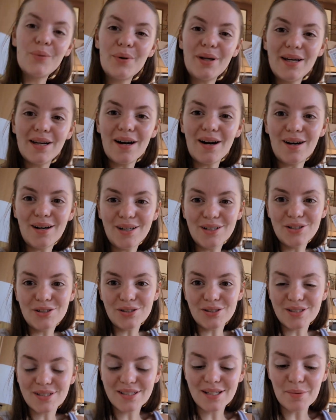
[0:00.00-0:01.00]
We are
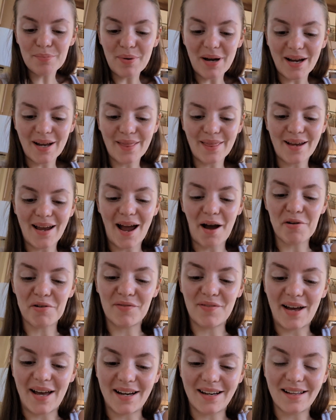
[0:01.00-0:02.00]
just back at the
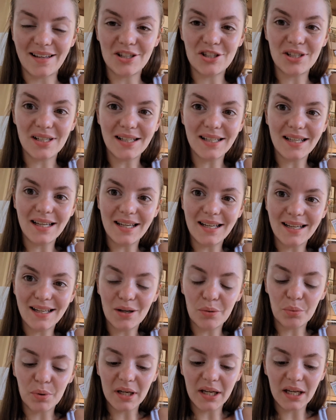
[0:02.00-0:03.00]
caravan chilling.
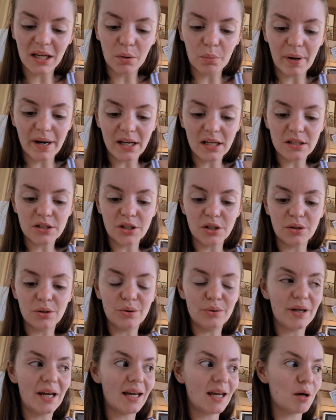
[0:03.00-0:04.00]
We went
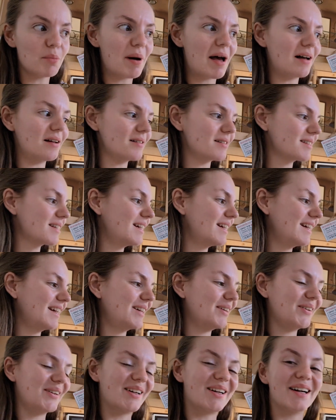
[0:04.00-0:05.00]
to Ingoldmells.
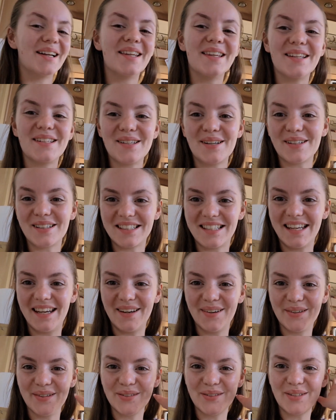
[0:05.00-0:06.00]
God, the dog's
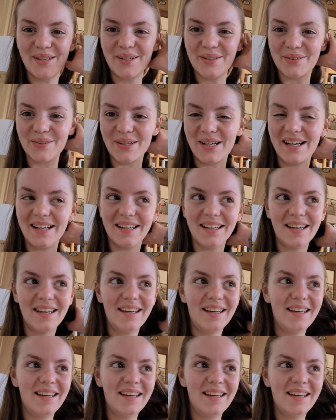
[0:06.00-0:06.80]
here as, as well.